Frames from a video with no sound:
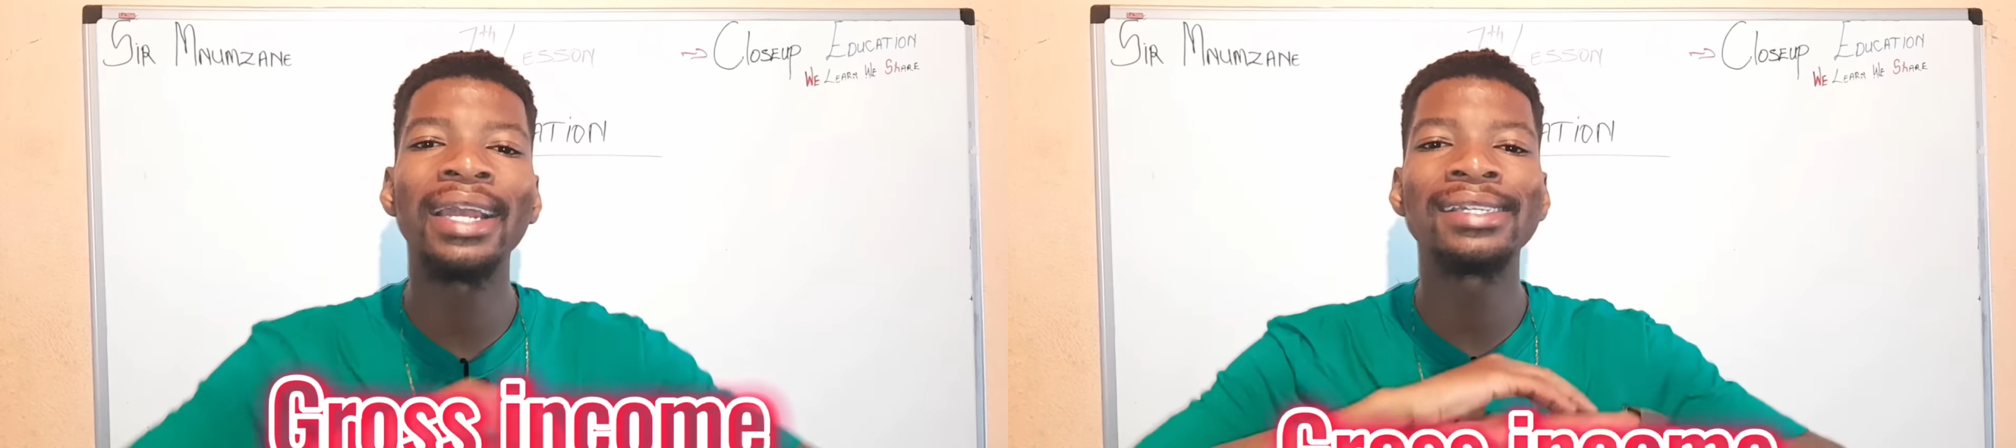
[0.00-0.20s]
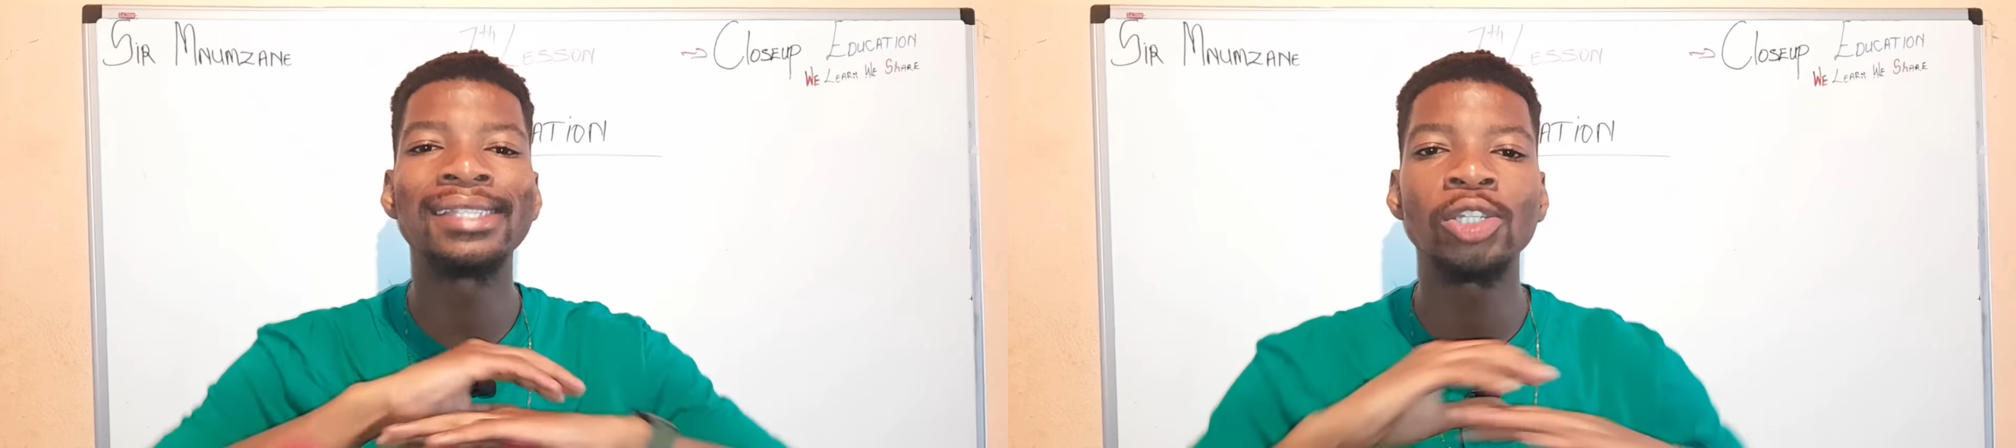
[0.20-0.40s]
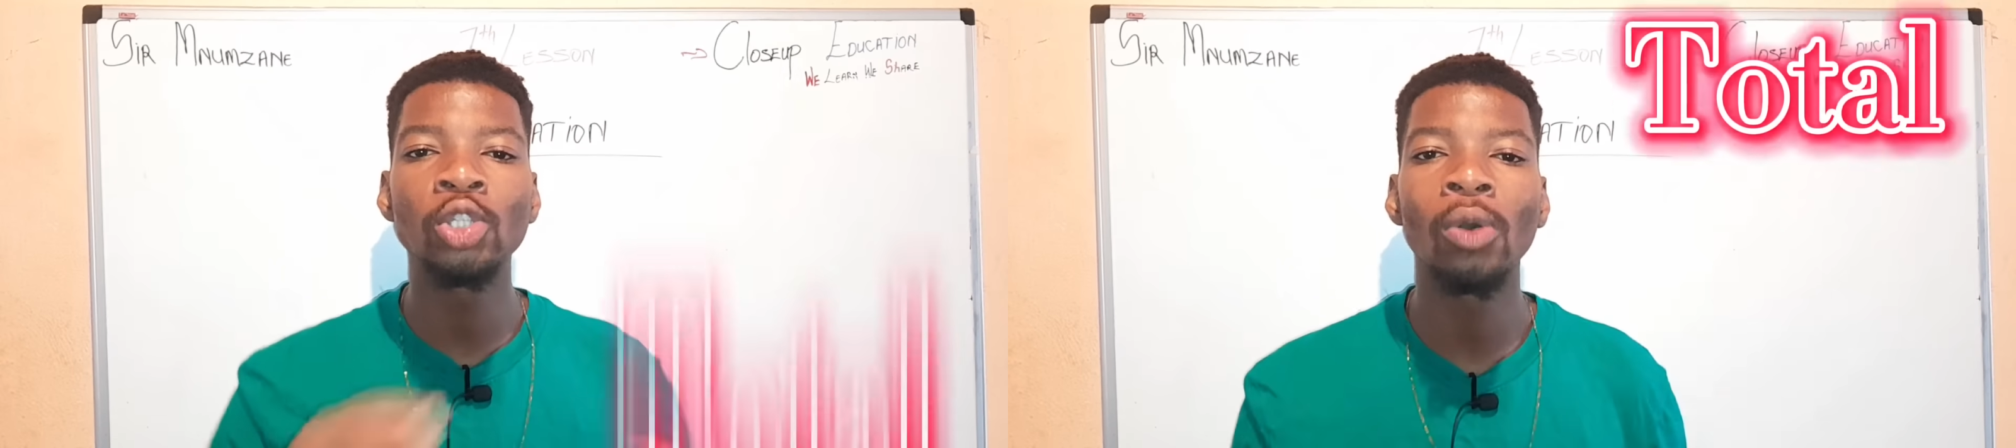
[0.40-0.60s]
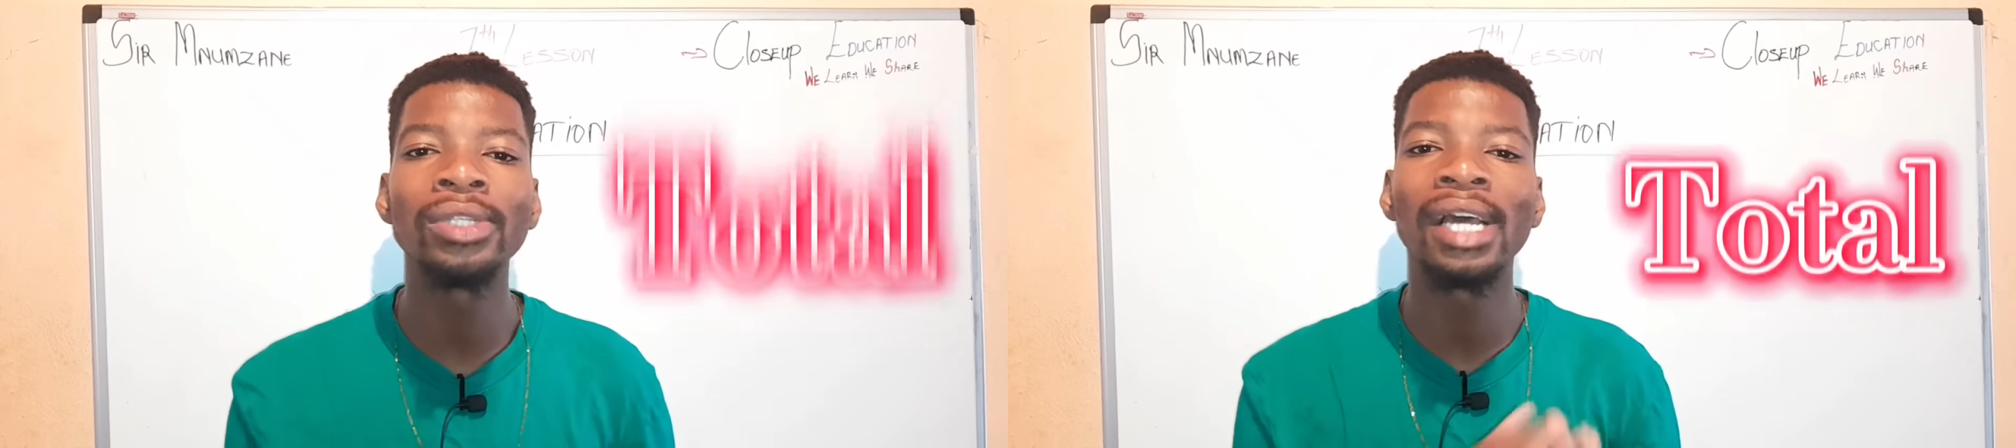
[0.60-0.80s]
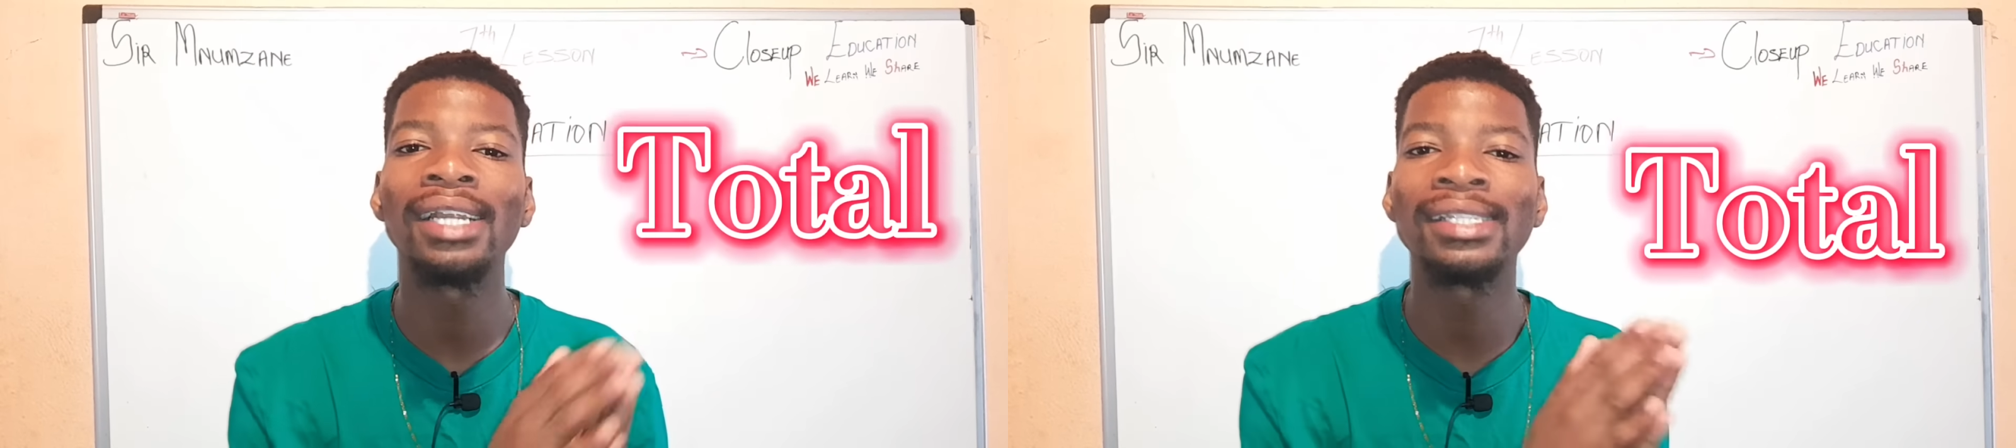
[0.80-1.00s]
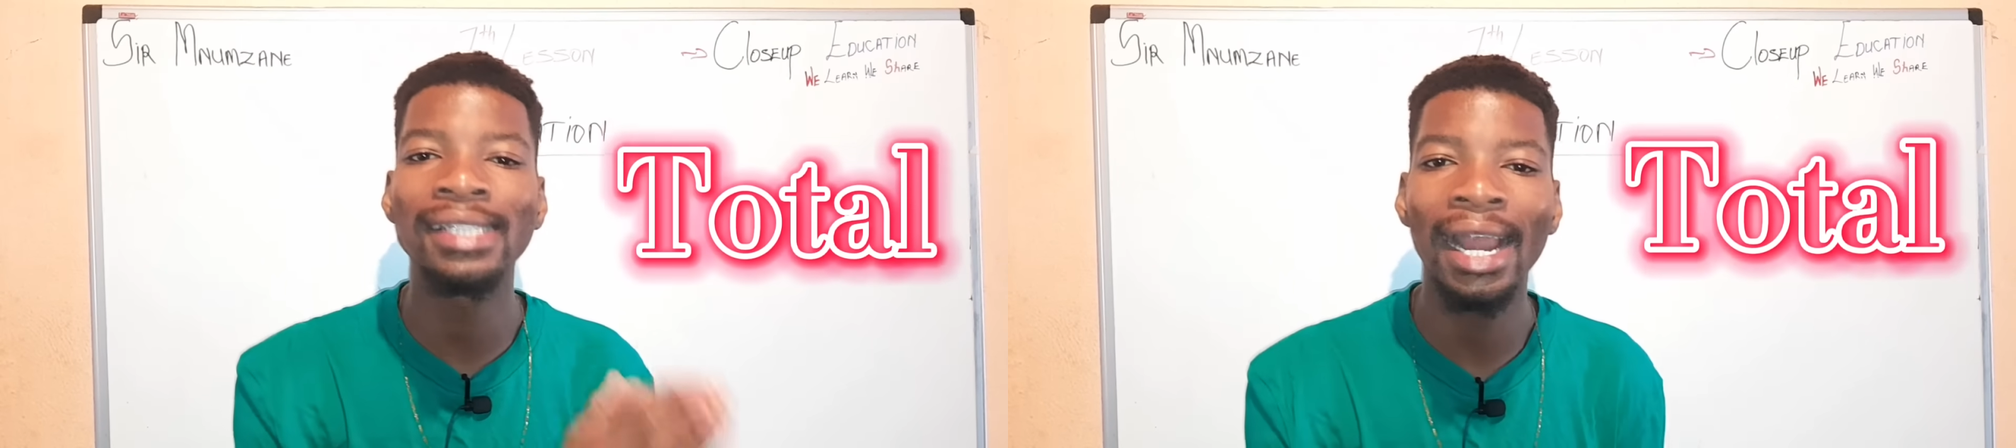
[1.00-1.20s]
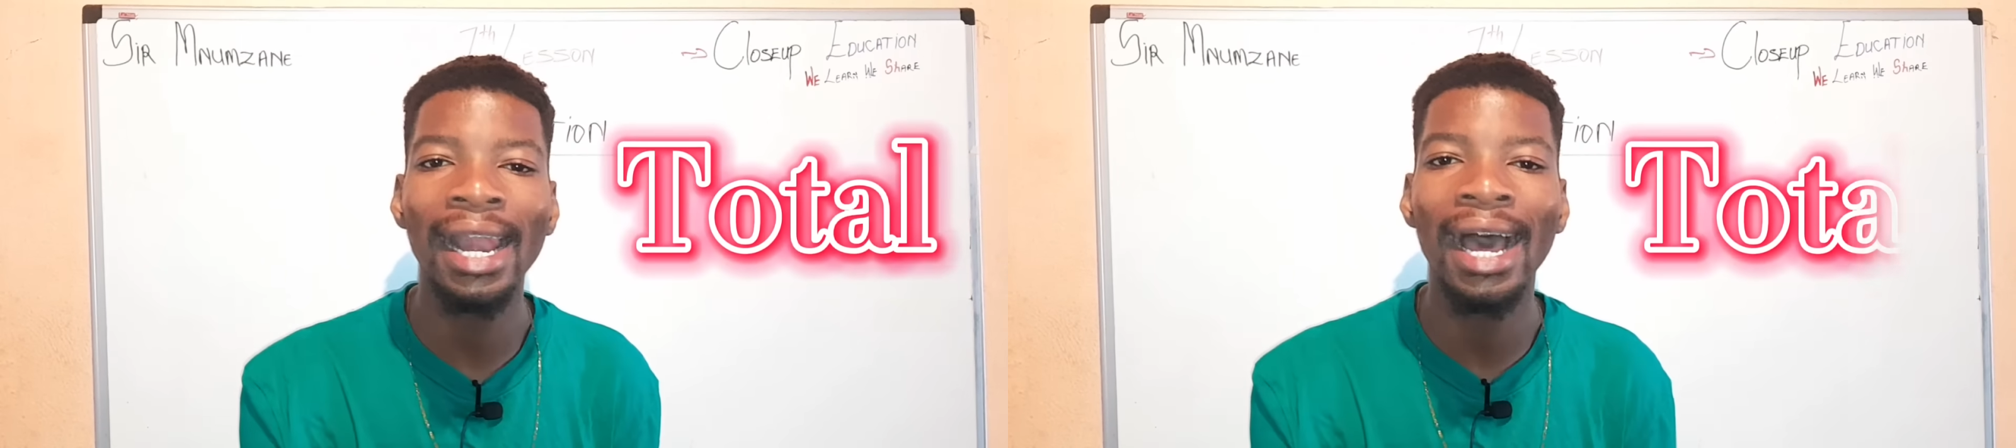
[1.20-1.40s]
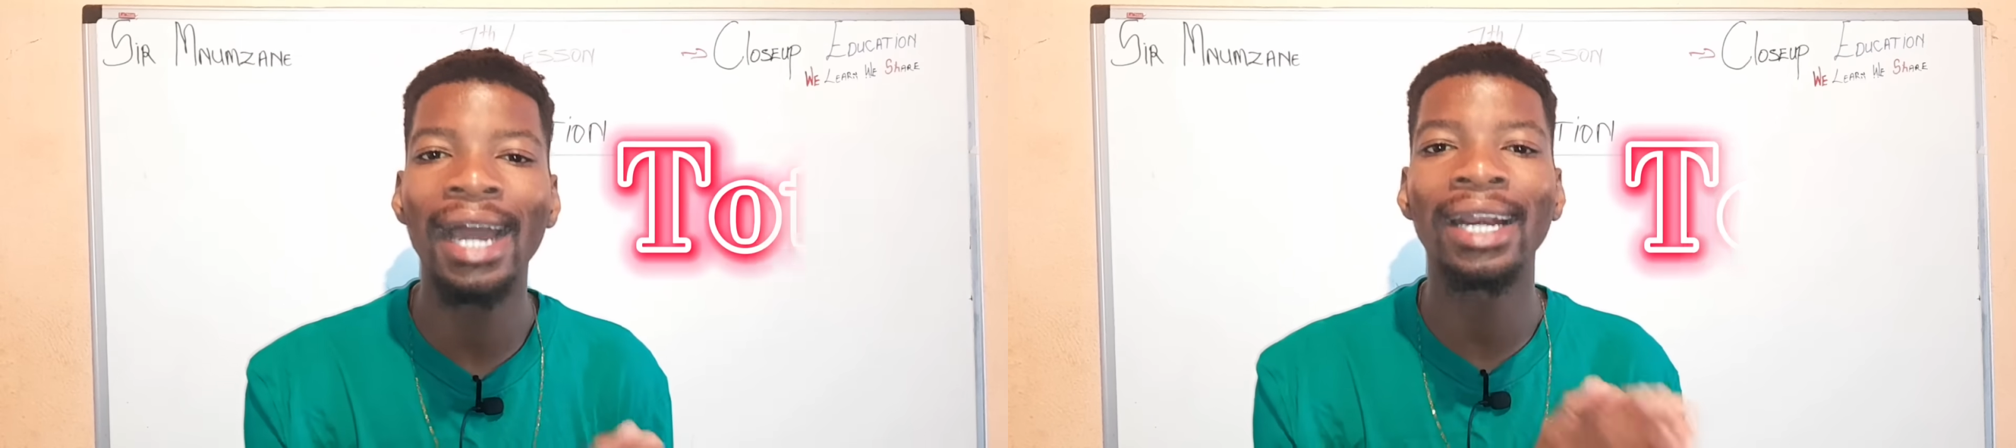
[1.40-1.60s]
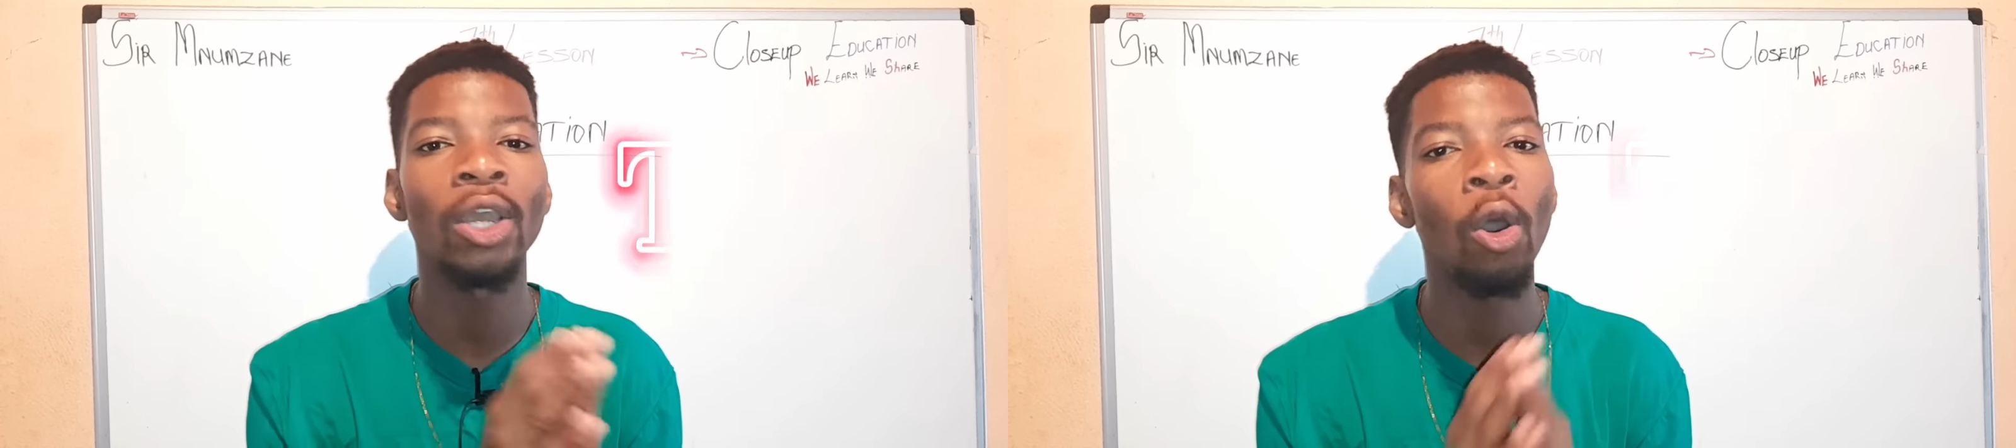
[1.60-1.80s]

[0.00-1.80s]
it is the total salary